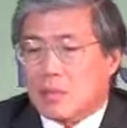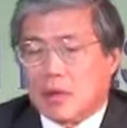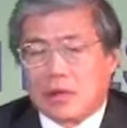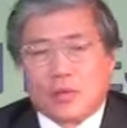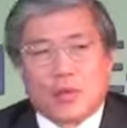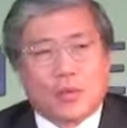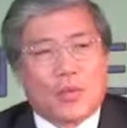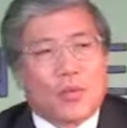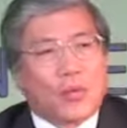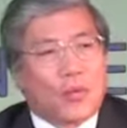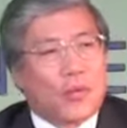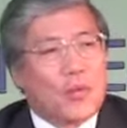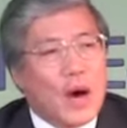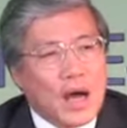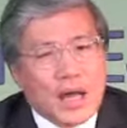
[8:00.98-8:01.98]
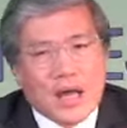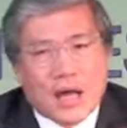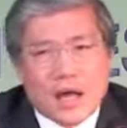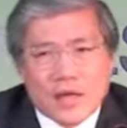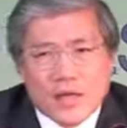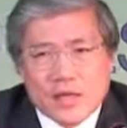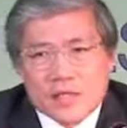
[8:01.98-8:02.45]
But why
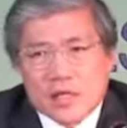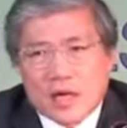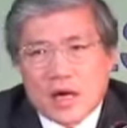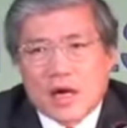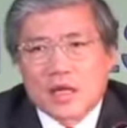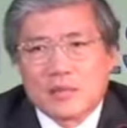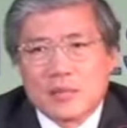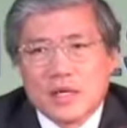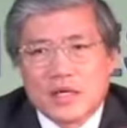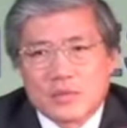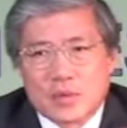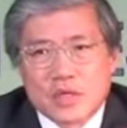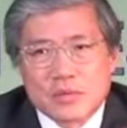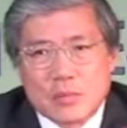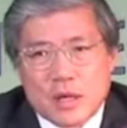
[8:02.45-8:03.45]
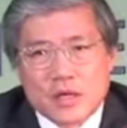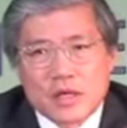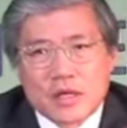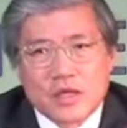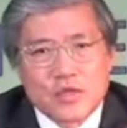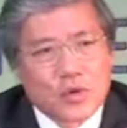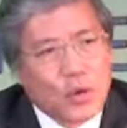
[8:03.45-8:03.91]
are these economies
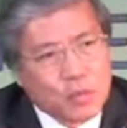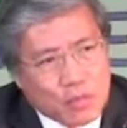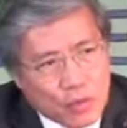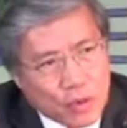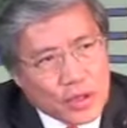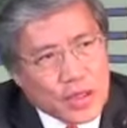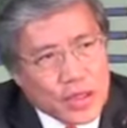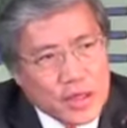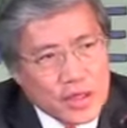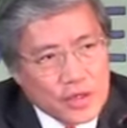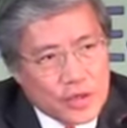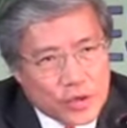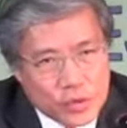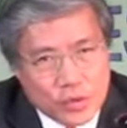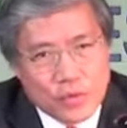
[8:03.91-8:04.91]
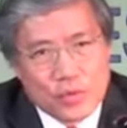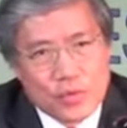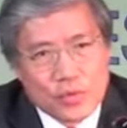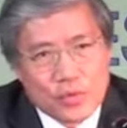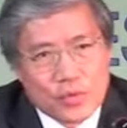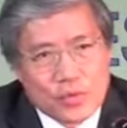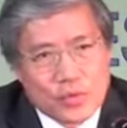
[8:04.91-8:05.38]
responding so poorly
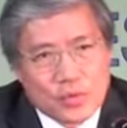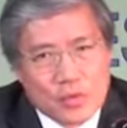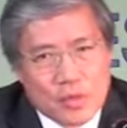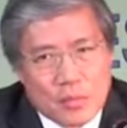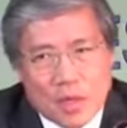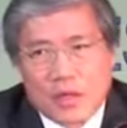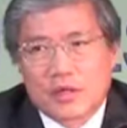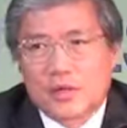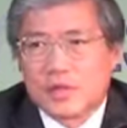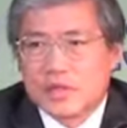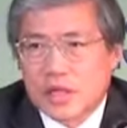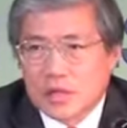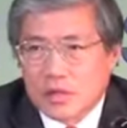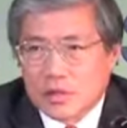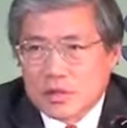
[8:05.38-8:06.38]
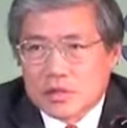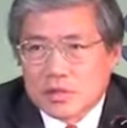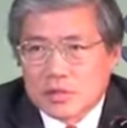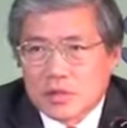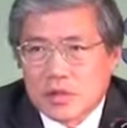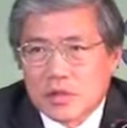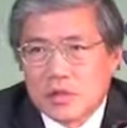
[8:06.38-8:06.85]
to monetary
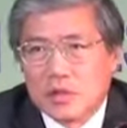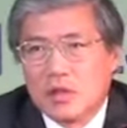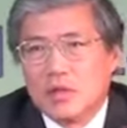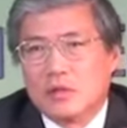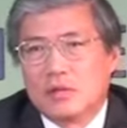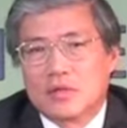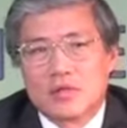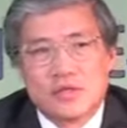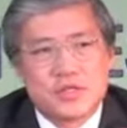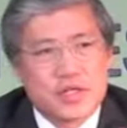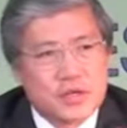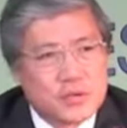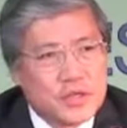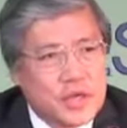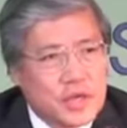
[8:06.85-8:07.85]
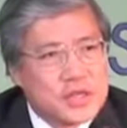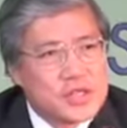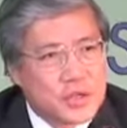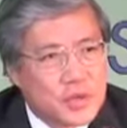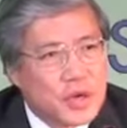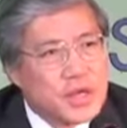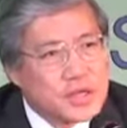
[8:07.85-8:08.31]
signals? Near
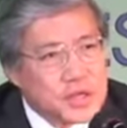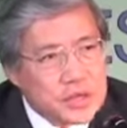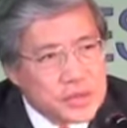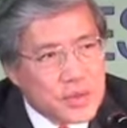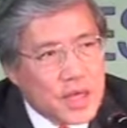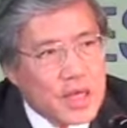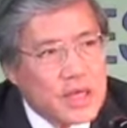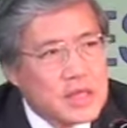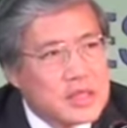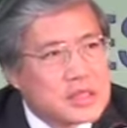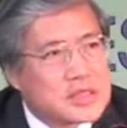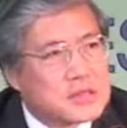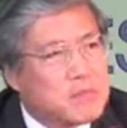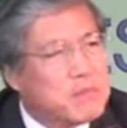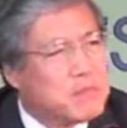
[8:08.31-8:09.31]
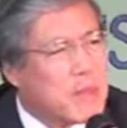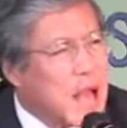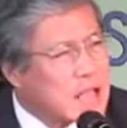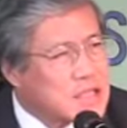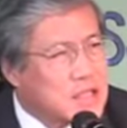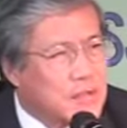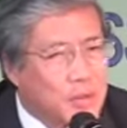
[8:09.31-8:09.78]
zero interest rates,
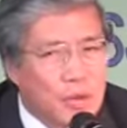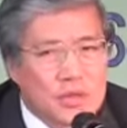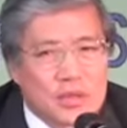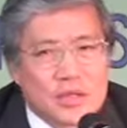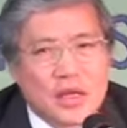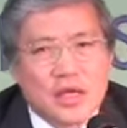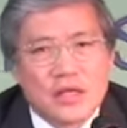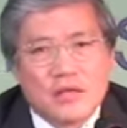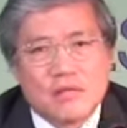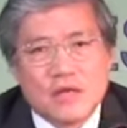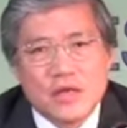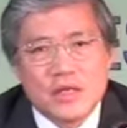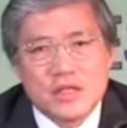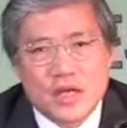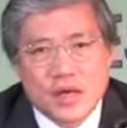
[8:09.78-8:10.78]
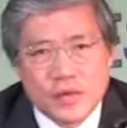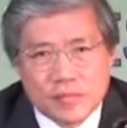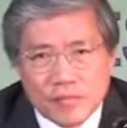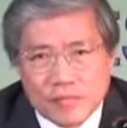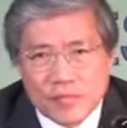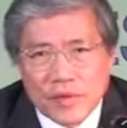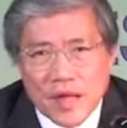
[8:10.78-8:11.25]
massive quantitative
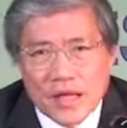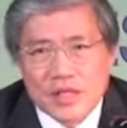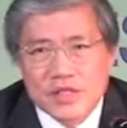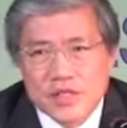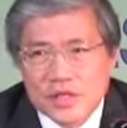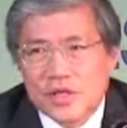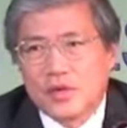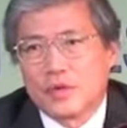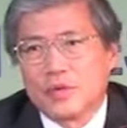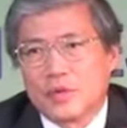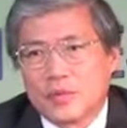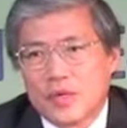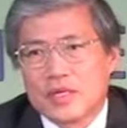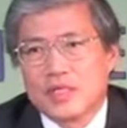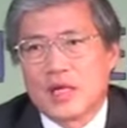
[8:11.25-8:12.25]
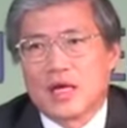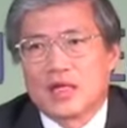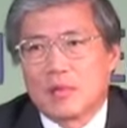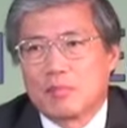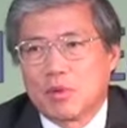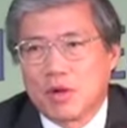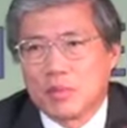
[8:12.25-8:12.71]
easing, and still we see
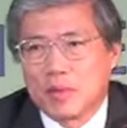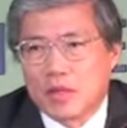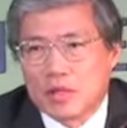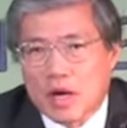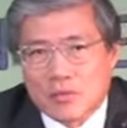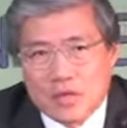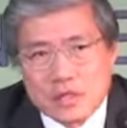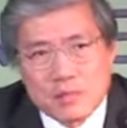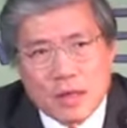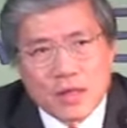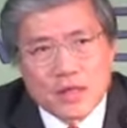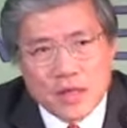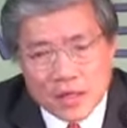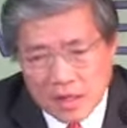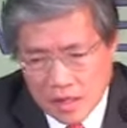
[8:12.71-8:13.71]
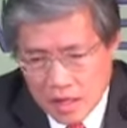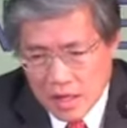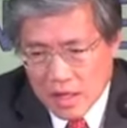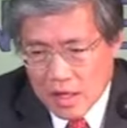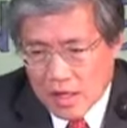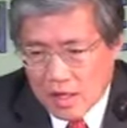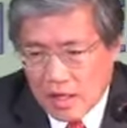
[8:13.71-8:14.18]
unemployment not responding
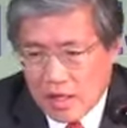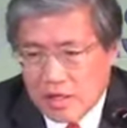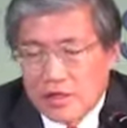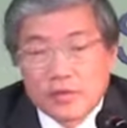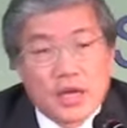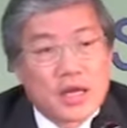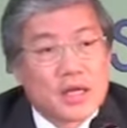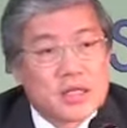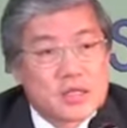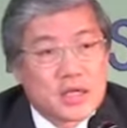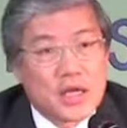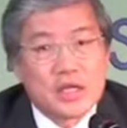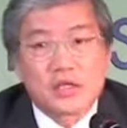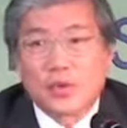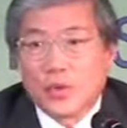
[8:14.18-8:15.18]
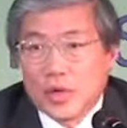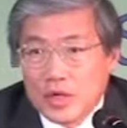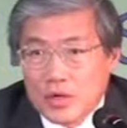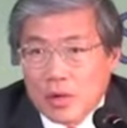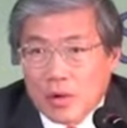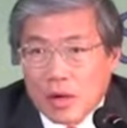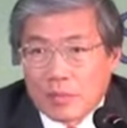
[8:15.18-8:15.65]
in the United States
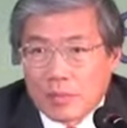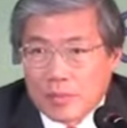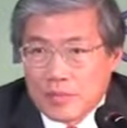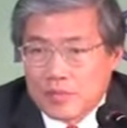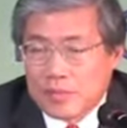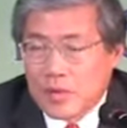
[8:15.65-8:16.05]
or in Europe.